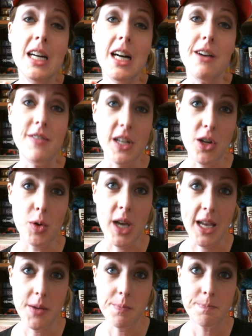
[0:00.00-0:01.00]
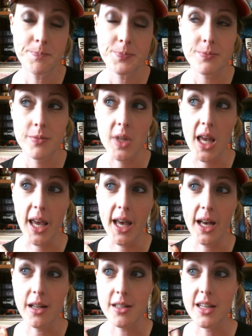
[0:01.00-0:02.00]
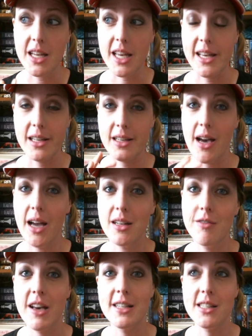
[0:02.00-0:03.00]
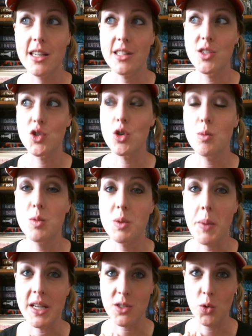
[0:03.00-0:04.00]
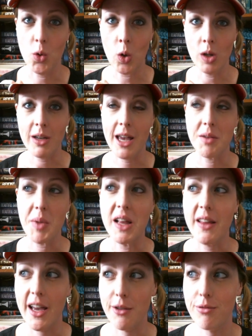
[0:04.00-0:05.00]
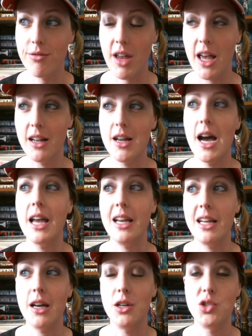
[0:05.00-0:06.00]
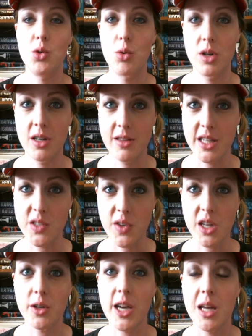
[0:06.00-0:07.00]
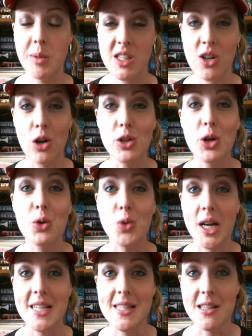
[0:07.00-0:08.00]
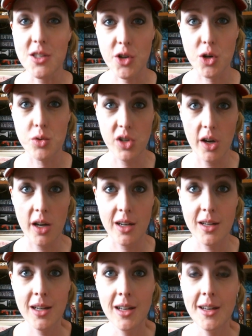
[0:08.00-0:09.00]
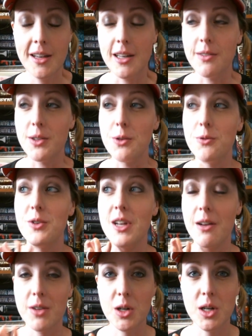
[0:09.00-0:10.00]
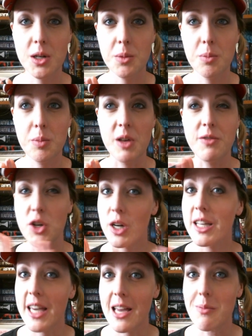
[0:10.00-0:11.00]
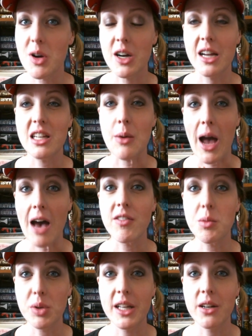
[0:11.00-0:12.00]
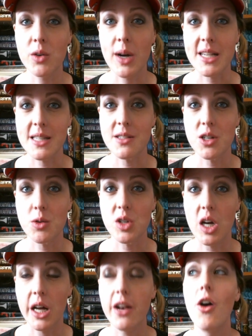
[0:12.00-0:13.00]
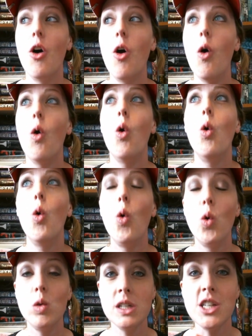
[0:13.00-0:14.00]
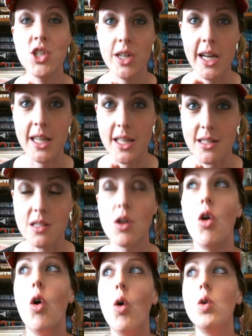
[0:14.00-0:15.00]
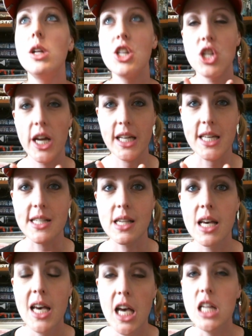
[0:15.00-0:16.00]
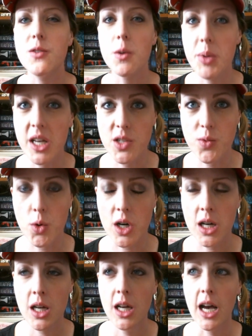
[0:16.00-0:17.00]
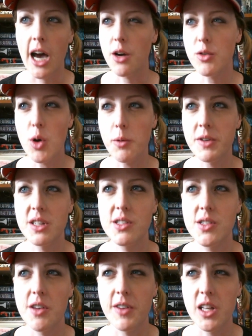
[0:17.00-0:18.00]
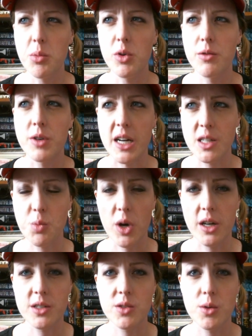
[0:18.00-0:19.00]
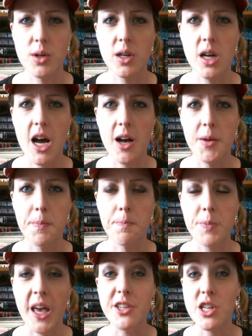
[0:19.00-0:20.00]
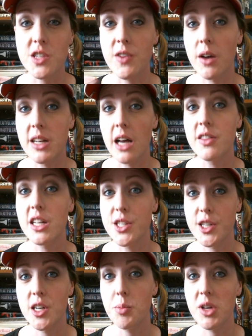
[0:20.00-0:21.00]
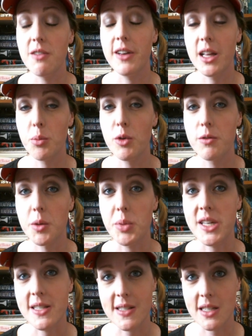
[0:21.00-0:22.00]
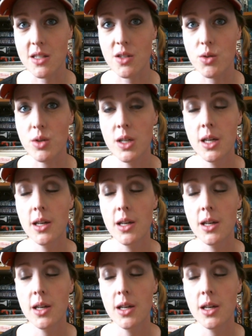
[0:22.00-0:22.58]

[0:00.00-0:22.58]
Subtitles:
a video game, and it kind of has consumed my soul and my life, and I adore this video game. It's called Horizon Zero Dawn. If you're a gamer and you haven't played Horizon Zero Dawn, holy shnikes. Holy shnikes. It's for PS4. I don't know if it's available for Xbox or, I just found out that it's going to be available for PC soon.